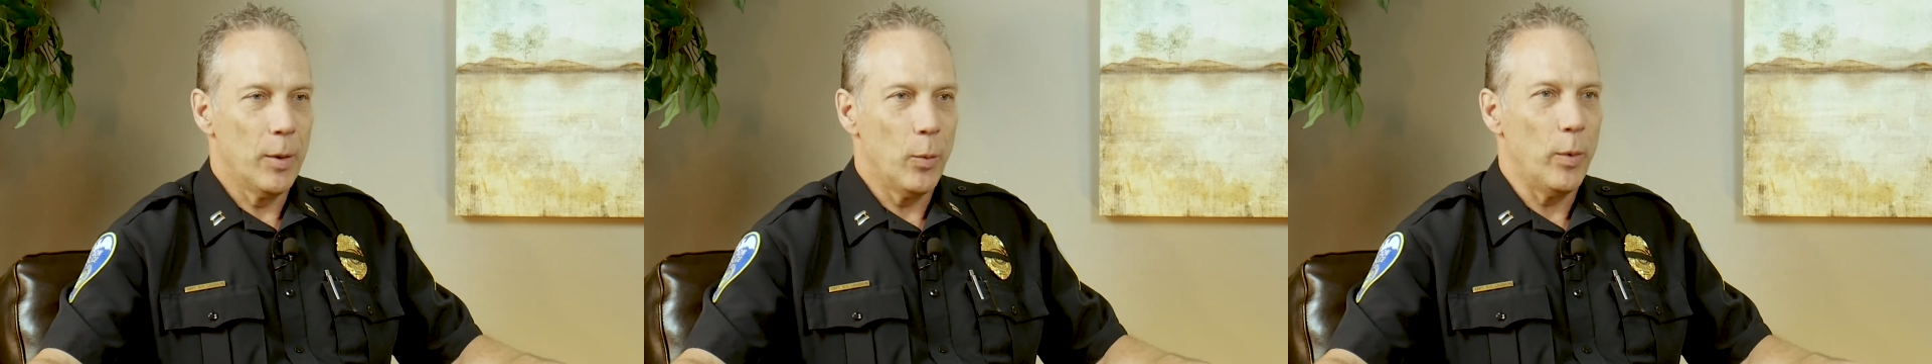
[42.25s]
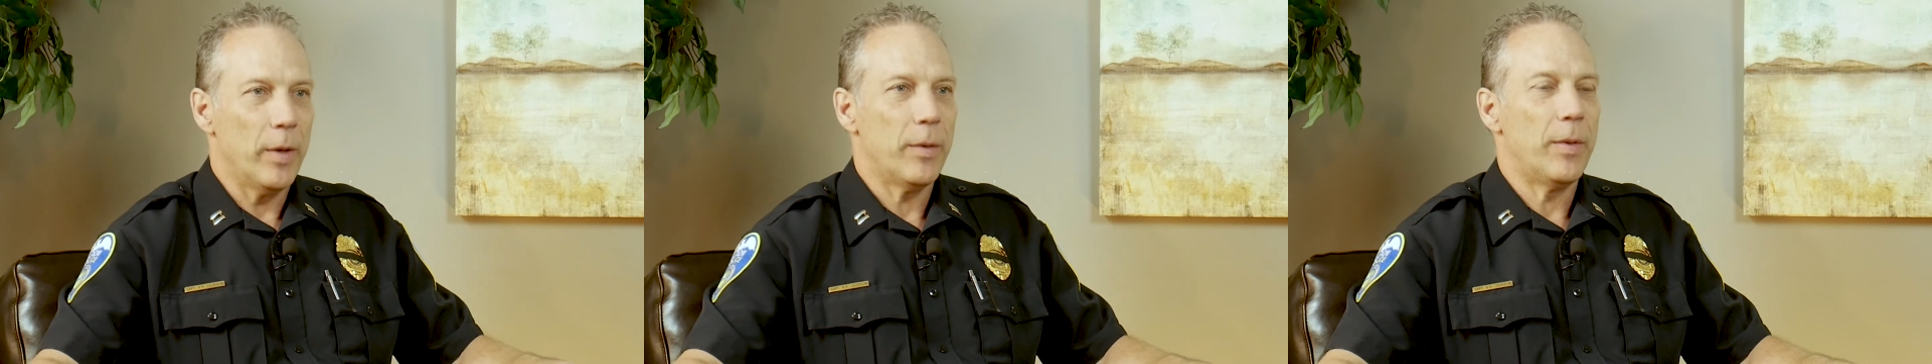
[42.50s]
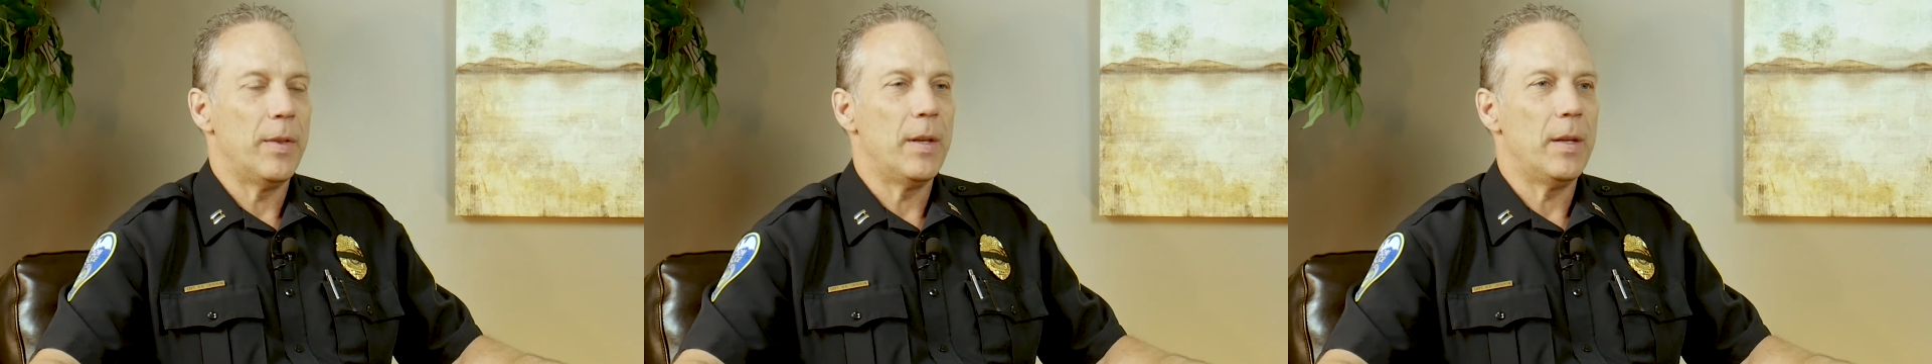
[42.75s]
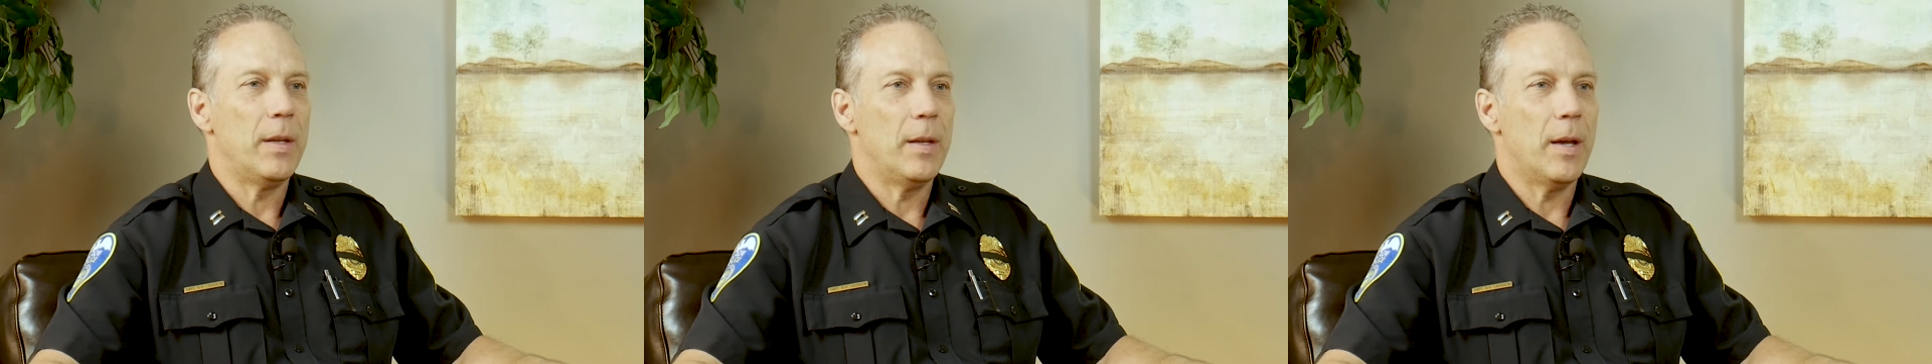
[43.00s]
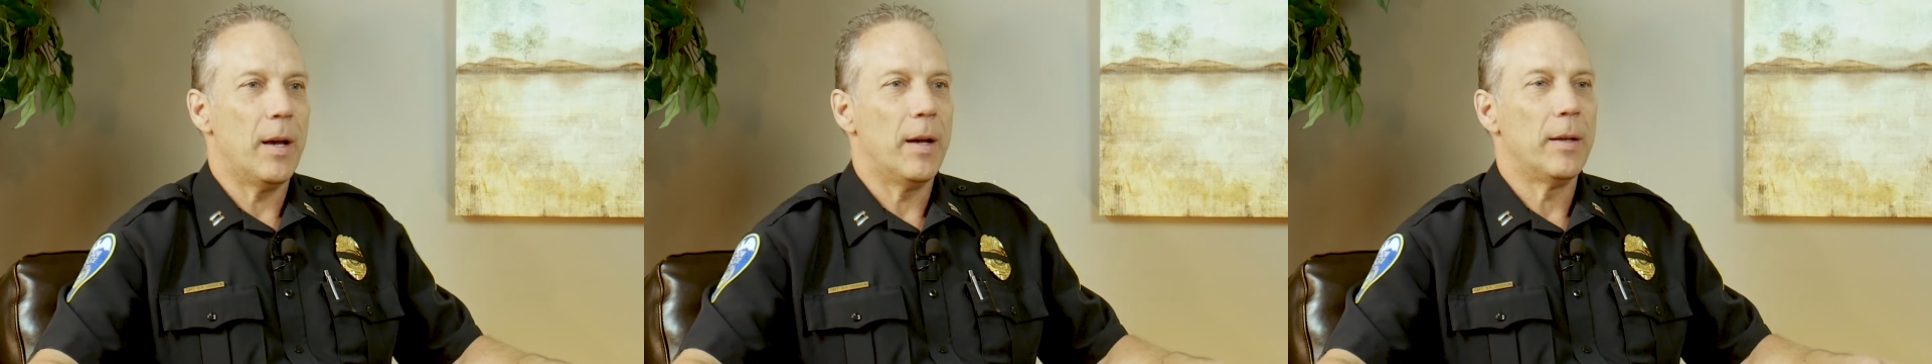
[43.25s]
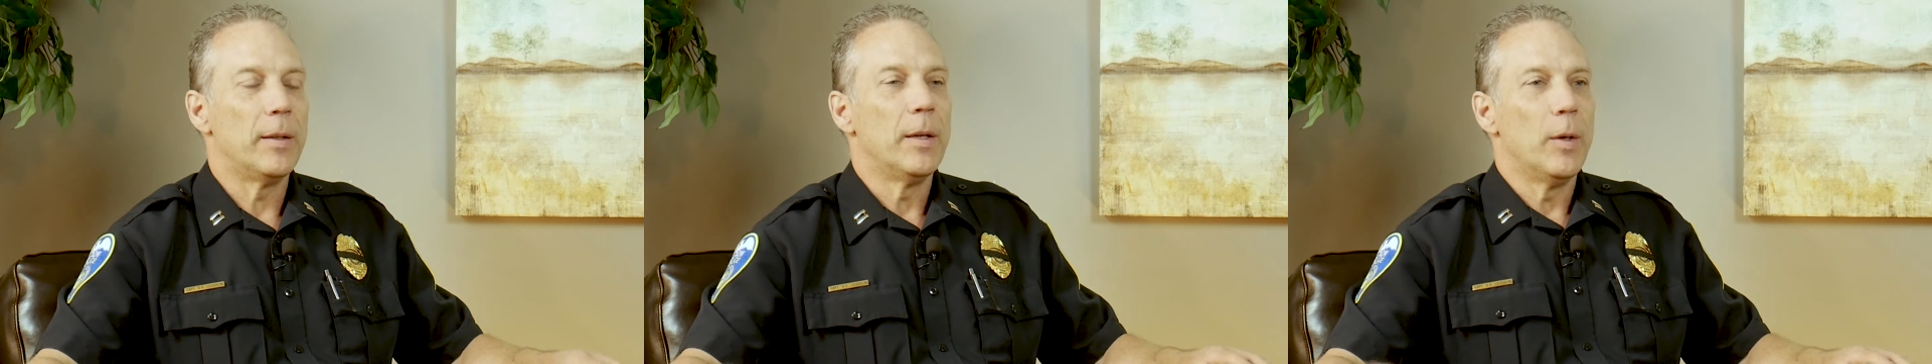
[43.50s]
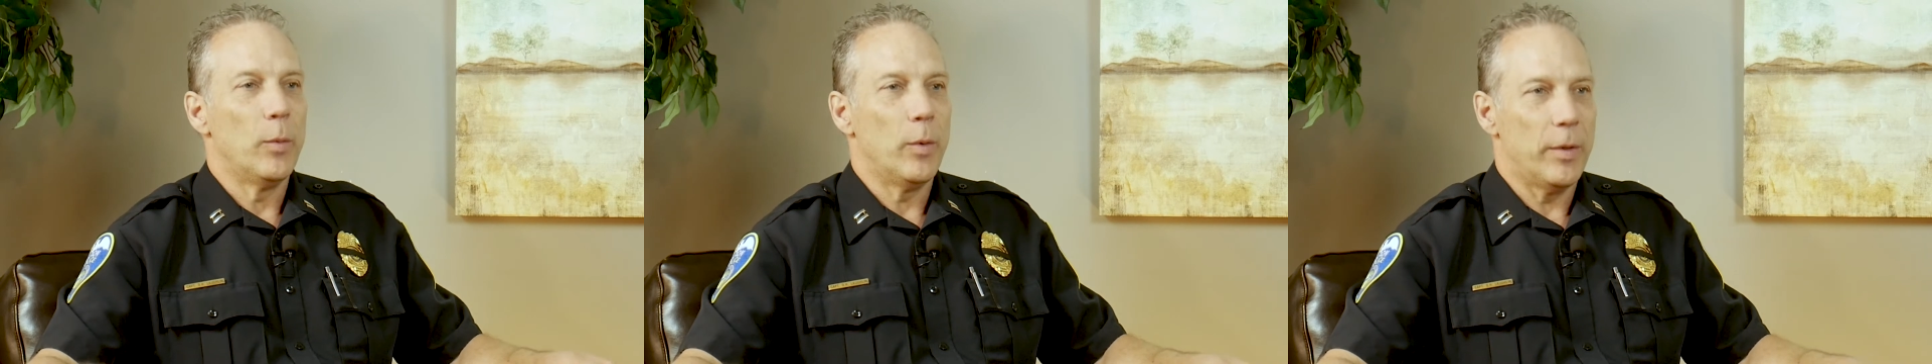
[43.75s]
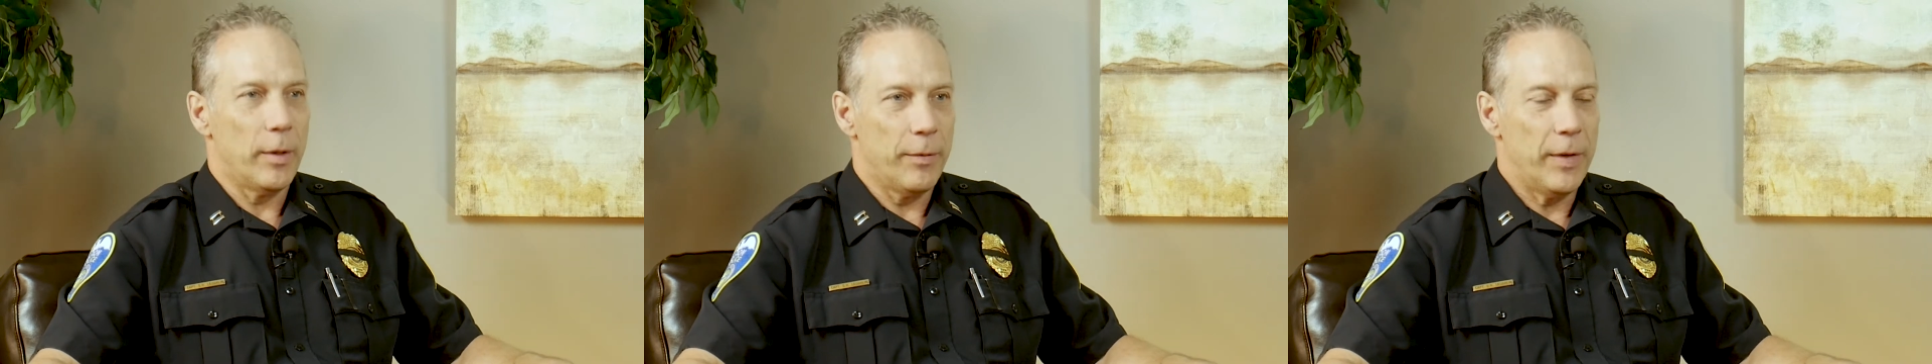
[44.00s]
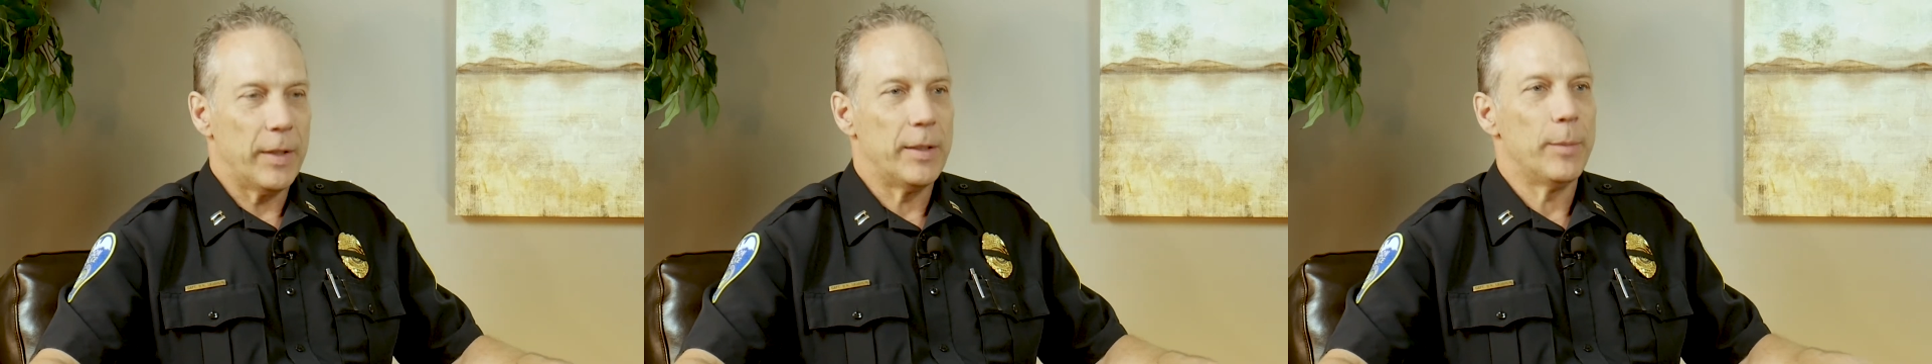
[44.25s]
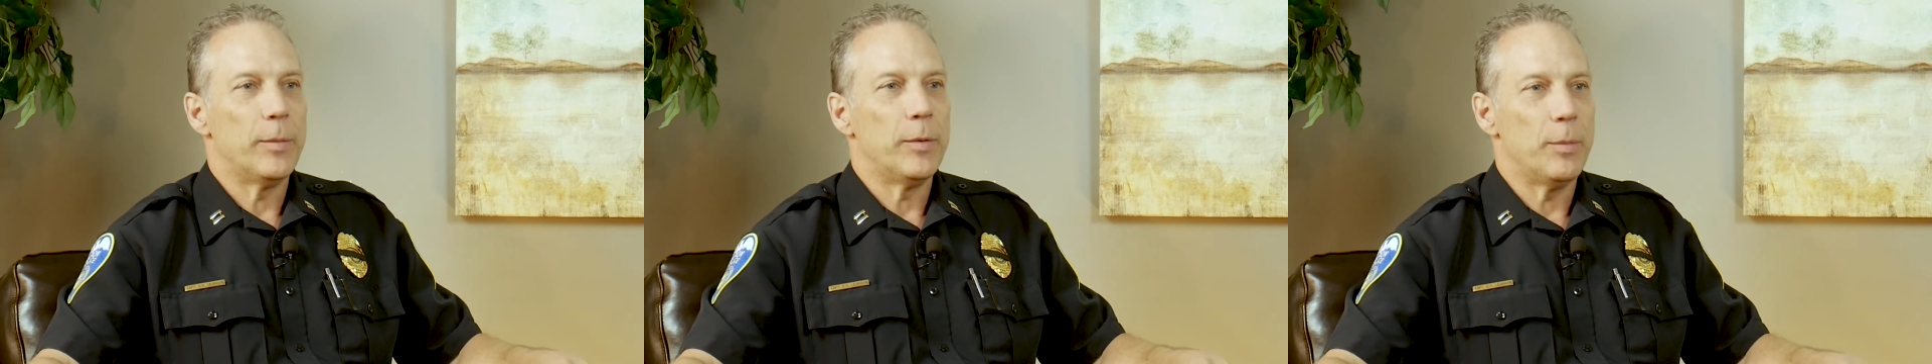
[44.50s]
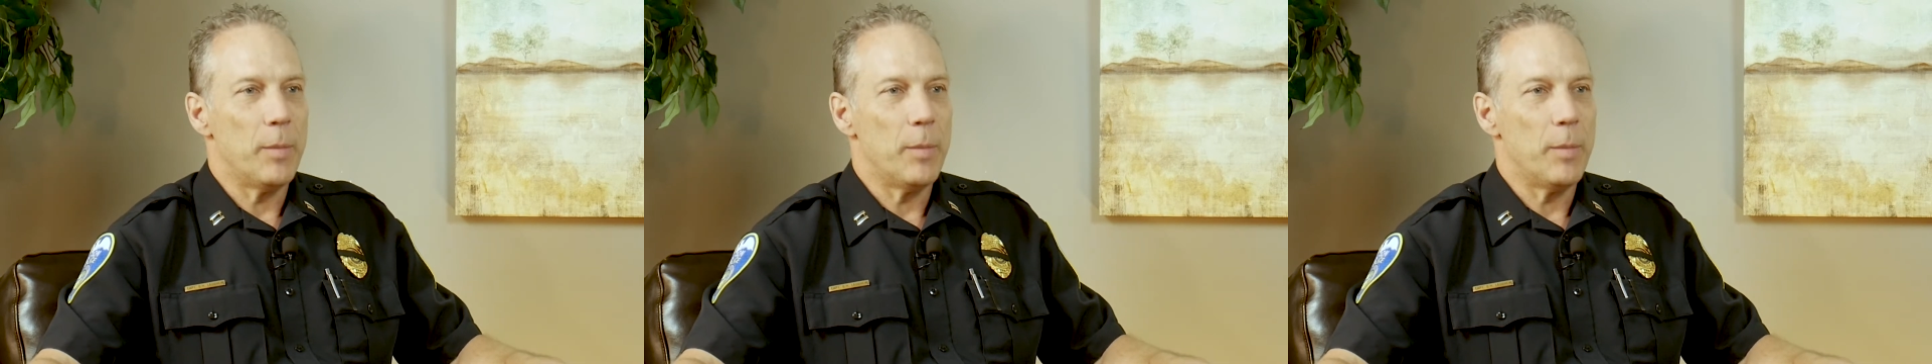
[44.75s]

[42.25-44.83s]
with the uh, with our victim's